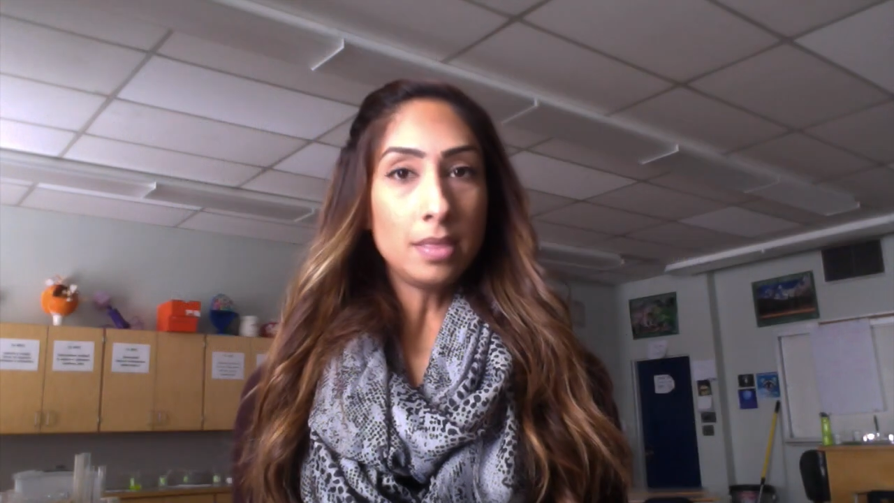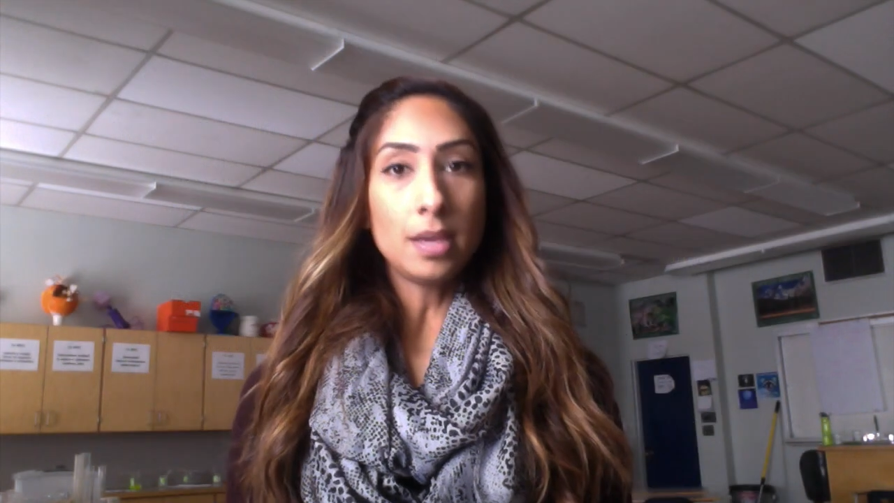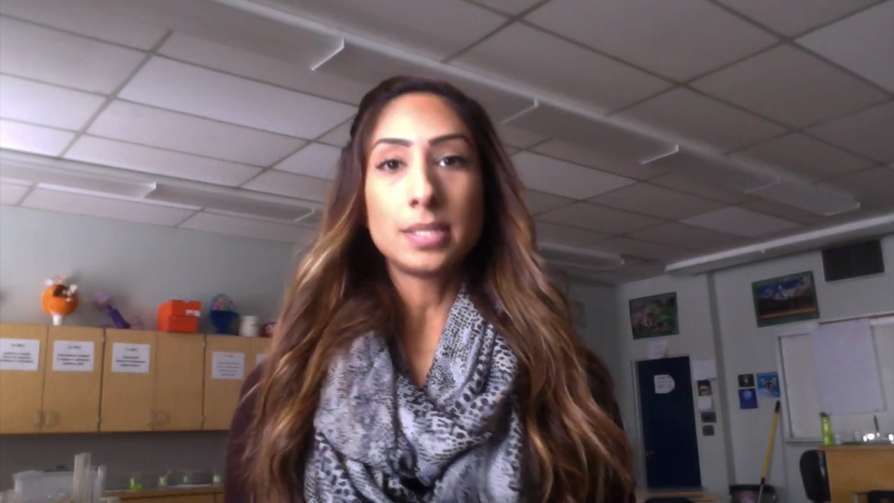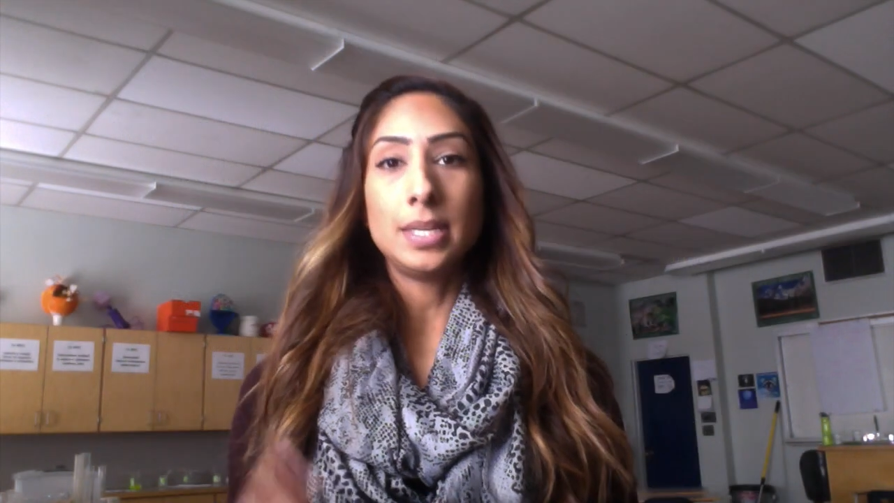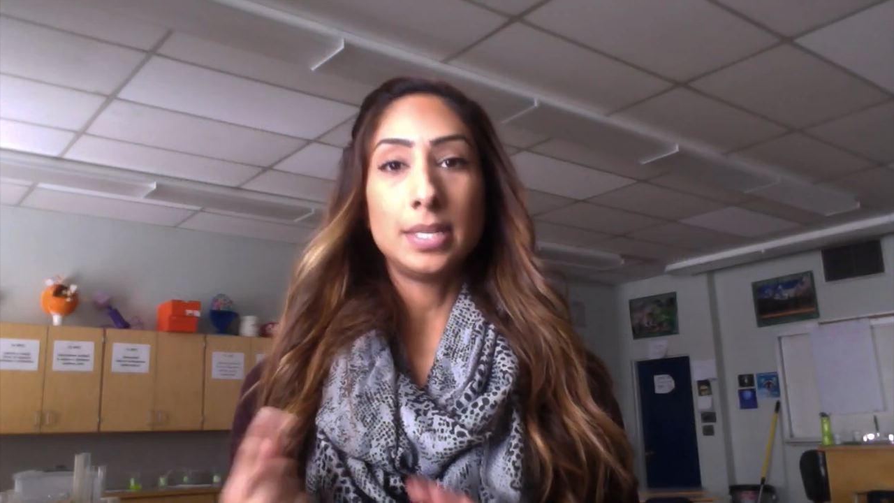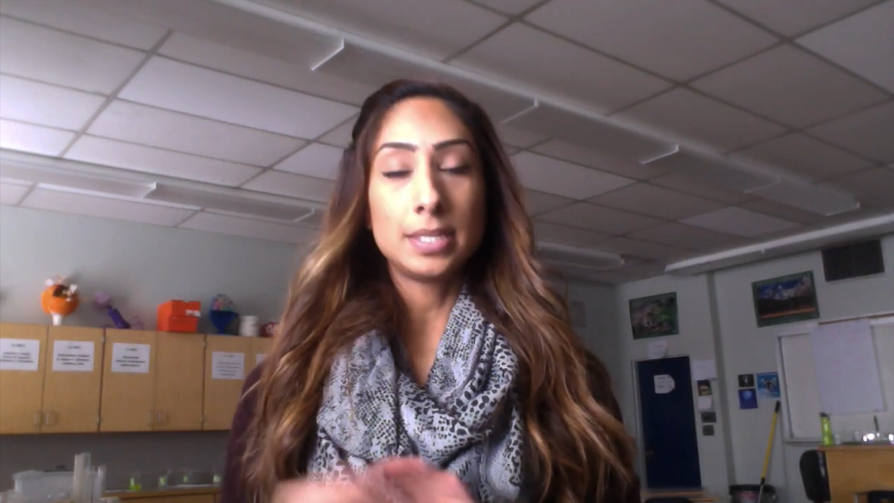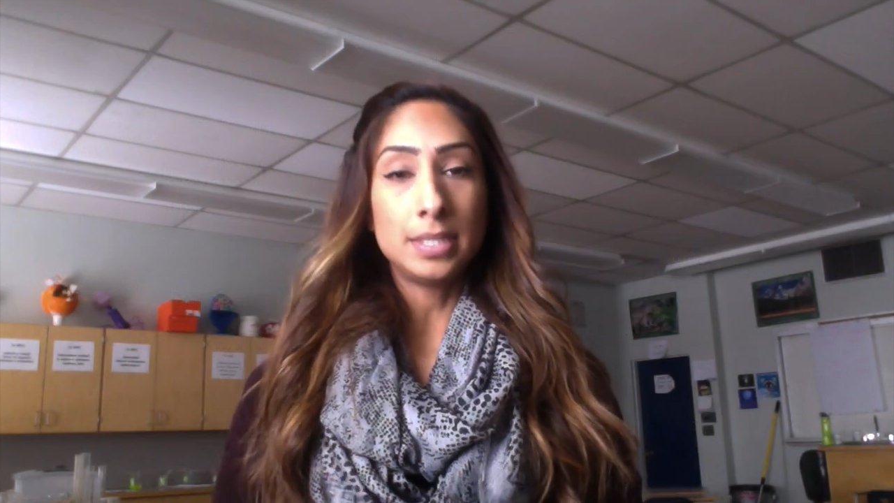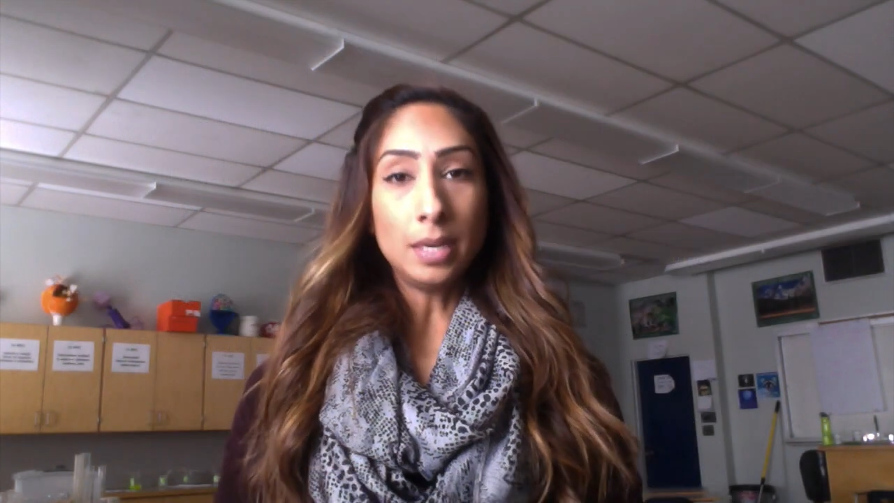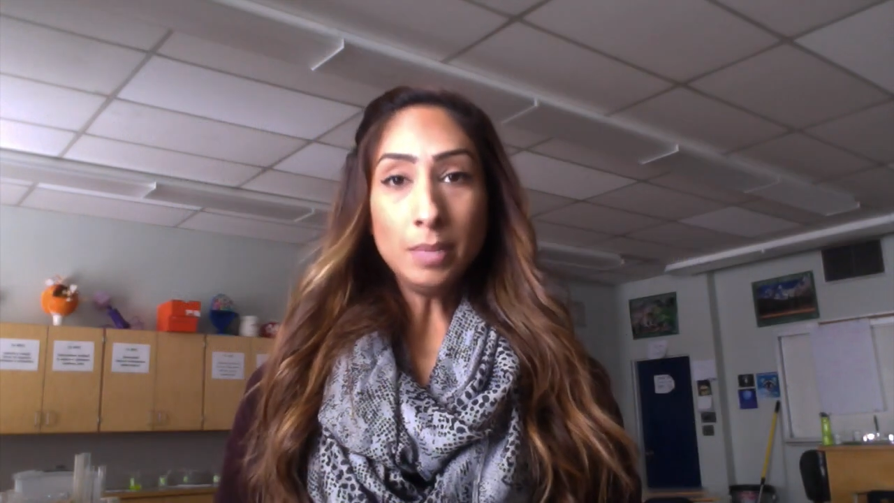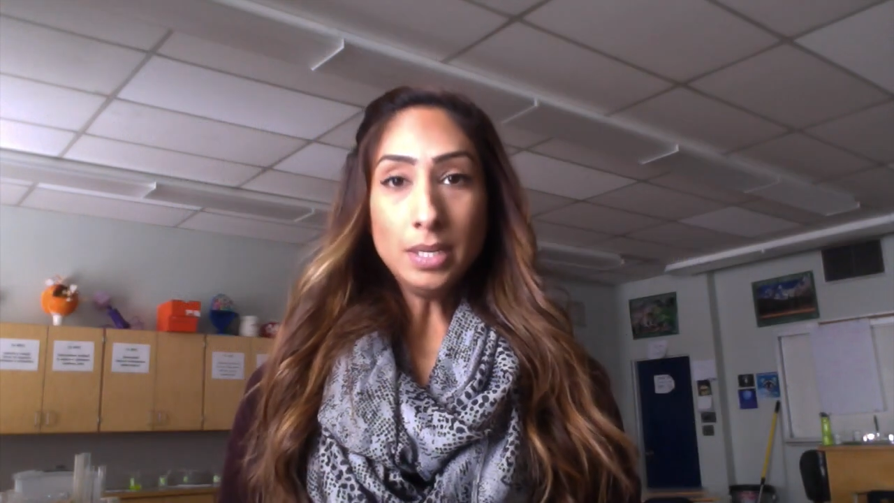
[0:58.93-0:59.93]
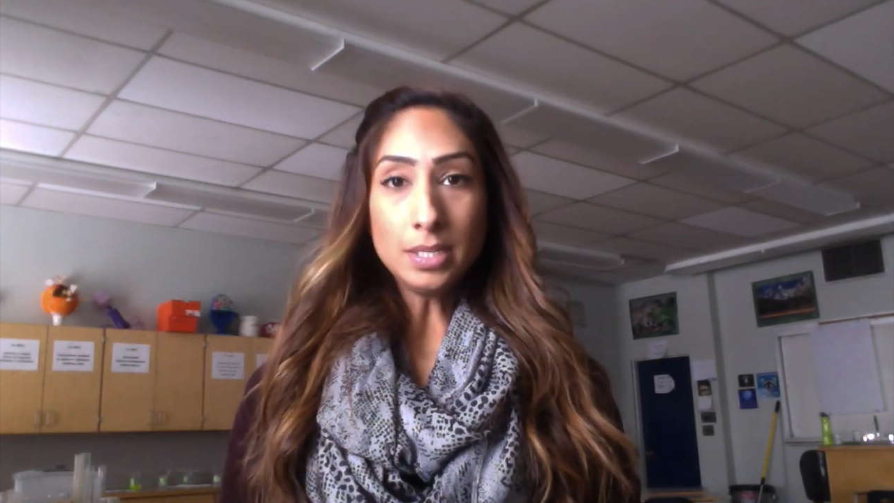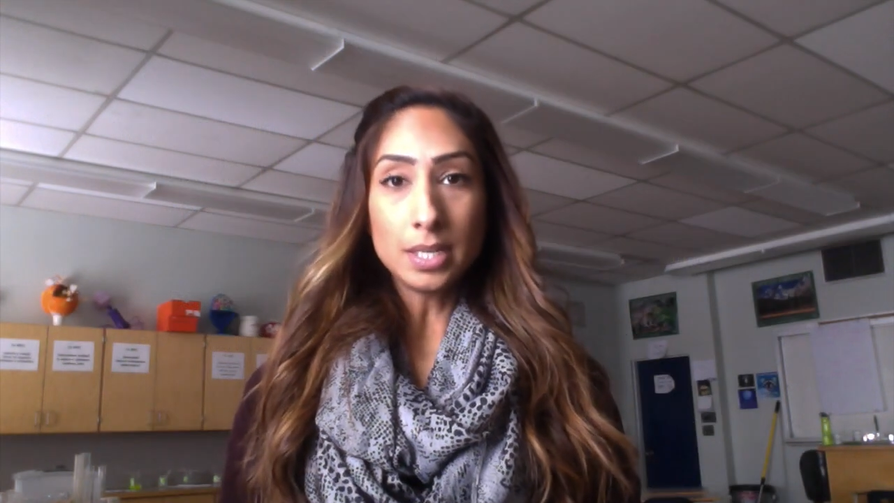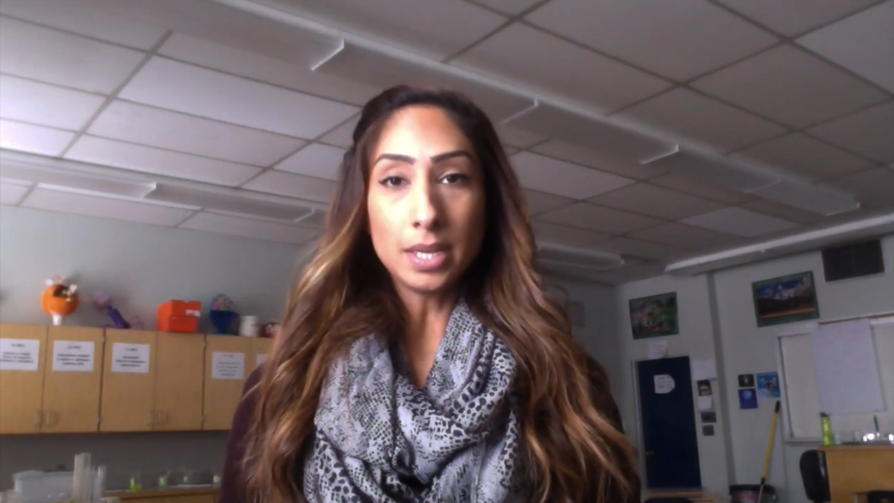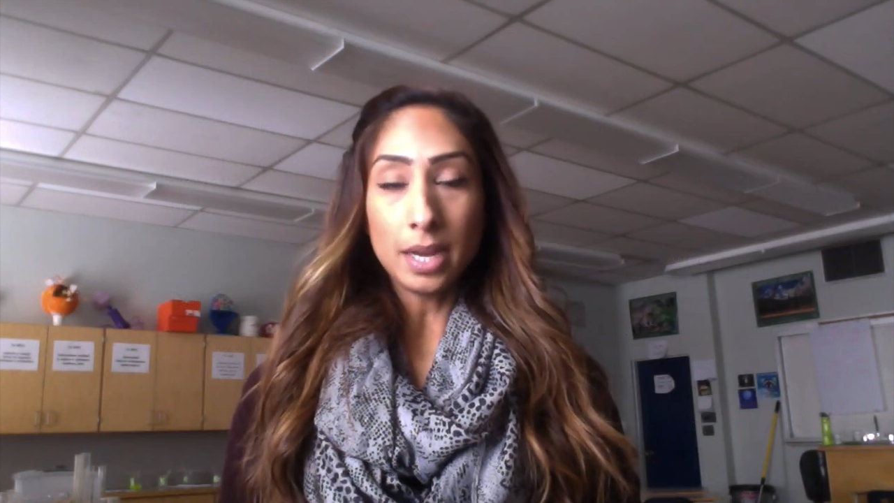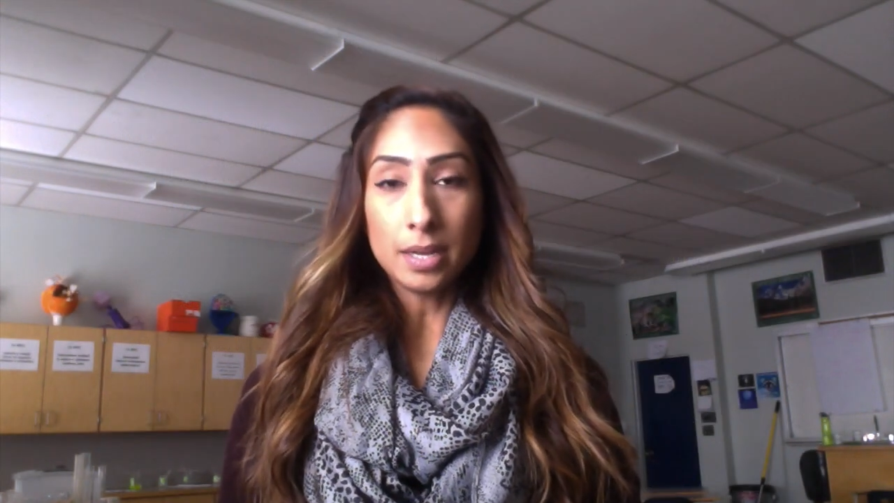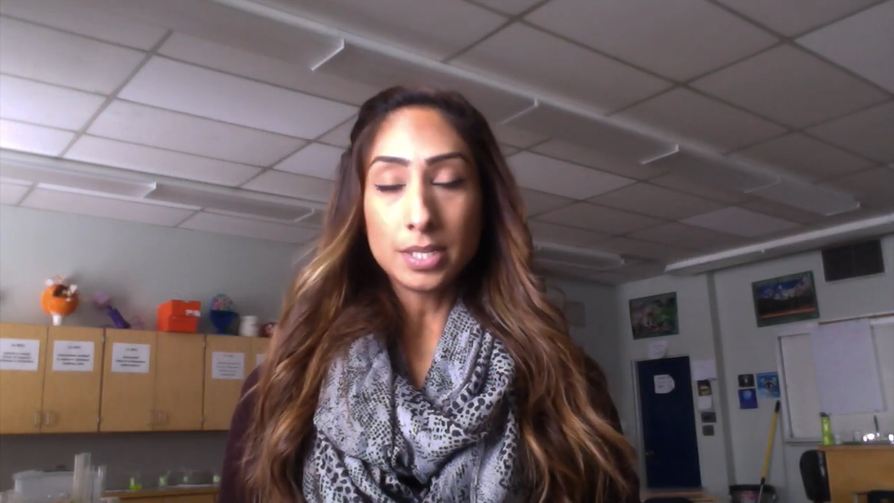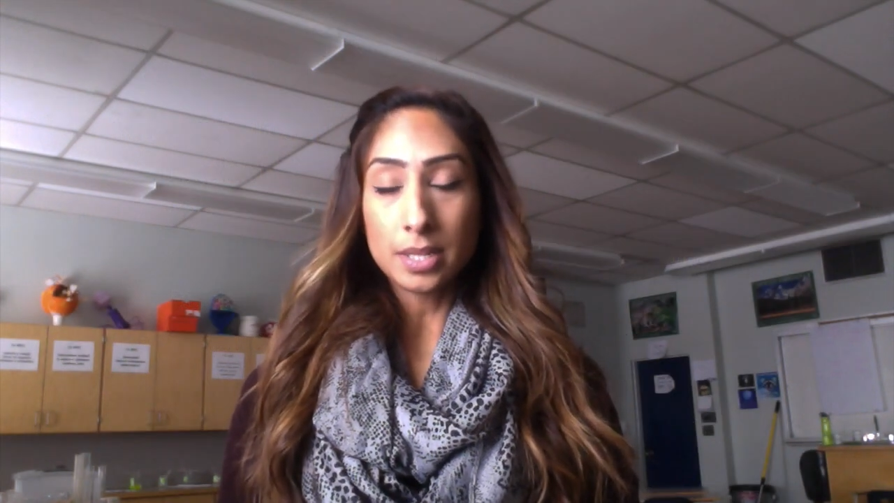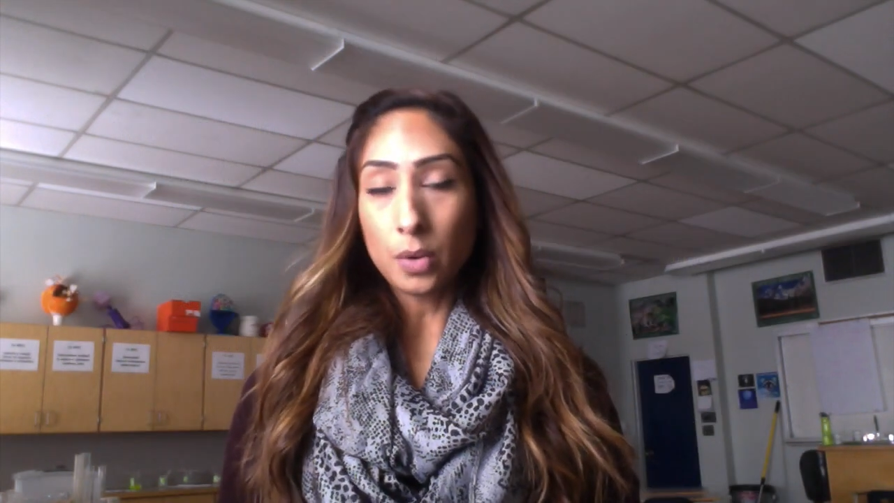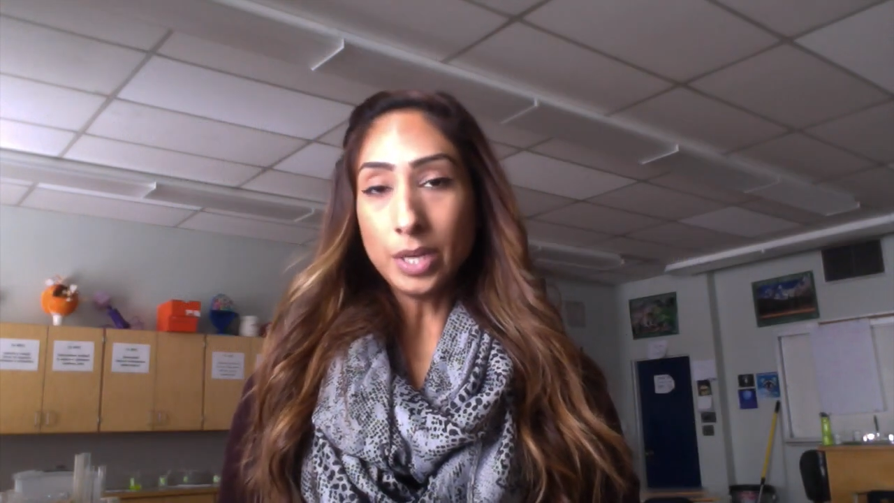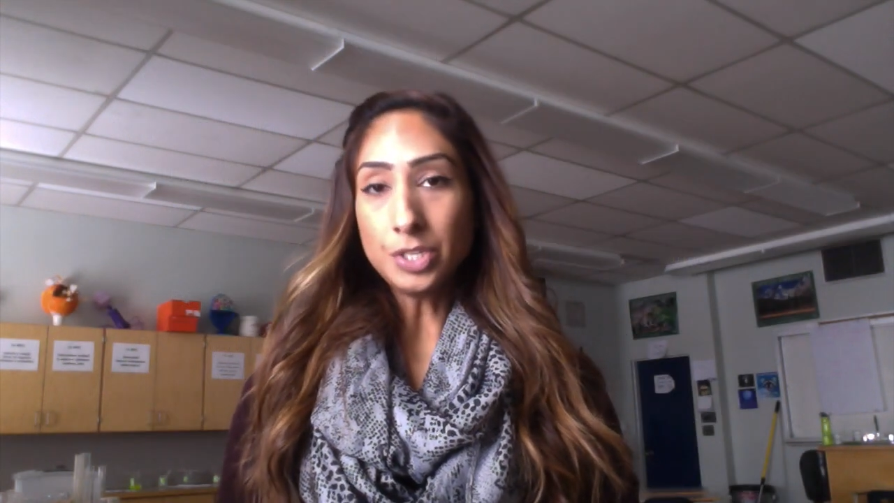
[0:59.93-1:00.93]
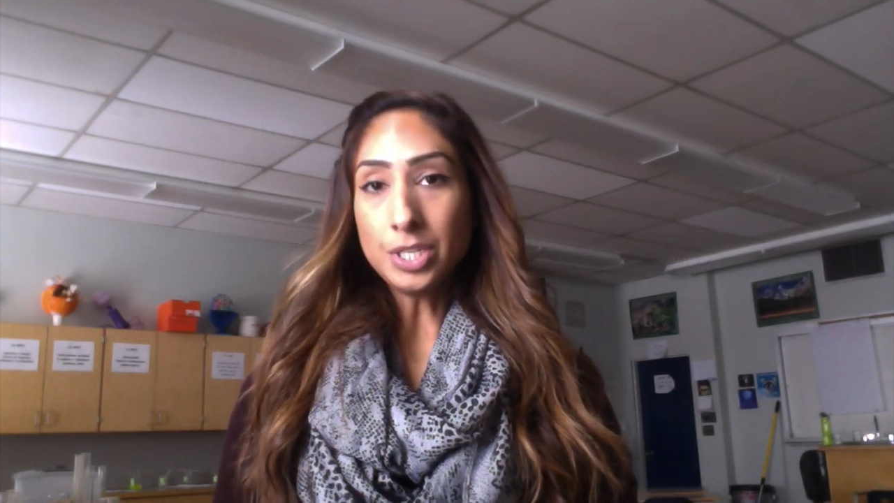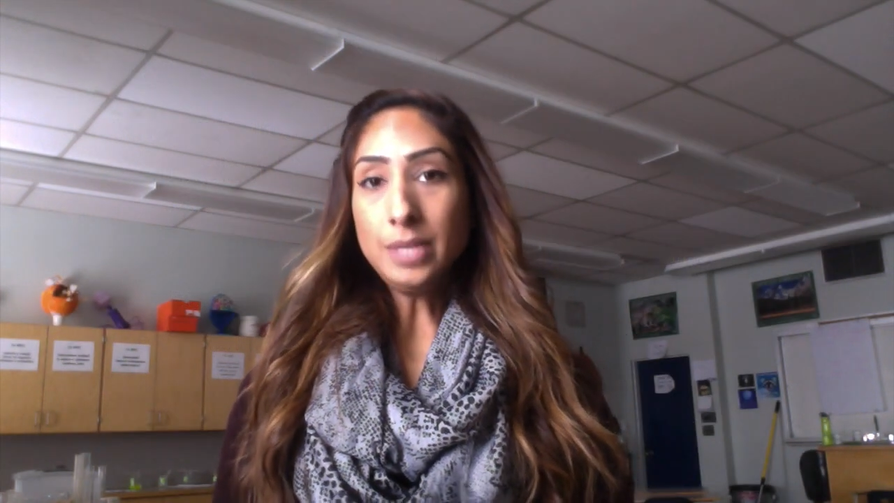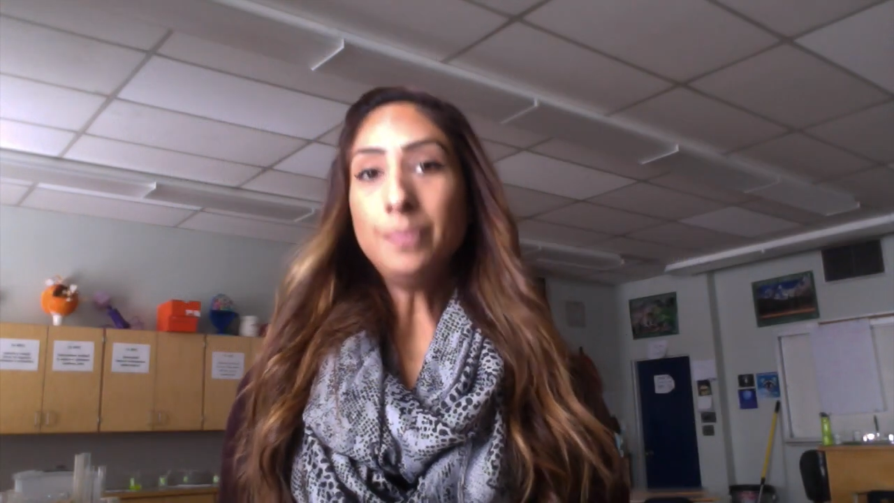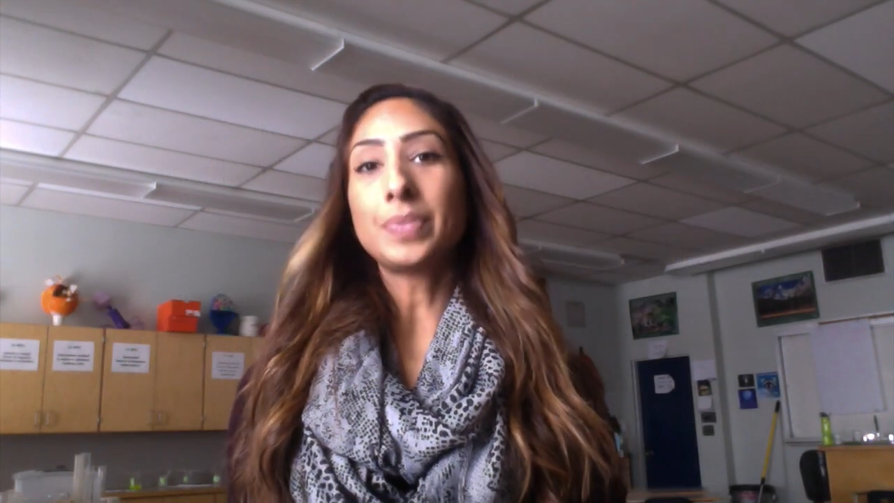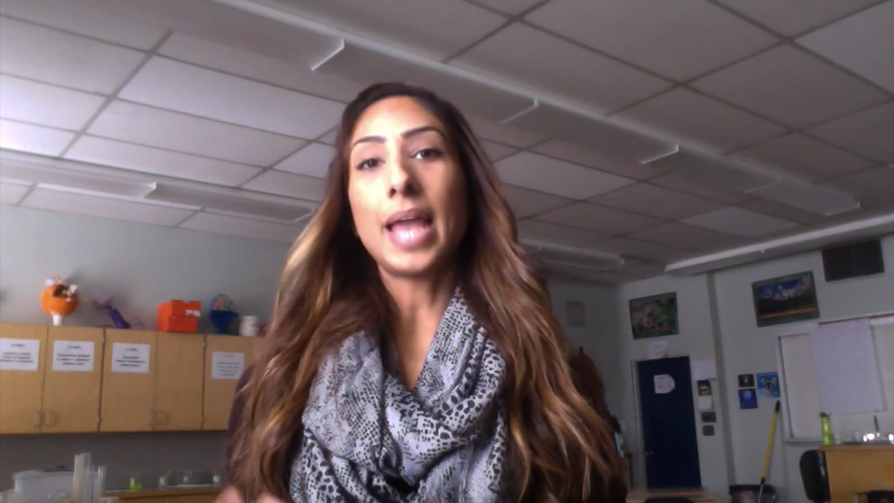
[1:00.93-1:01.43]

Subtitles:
thing is I need a statement to the question,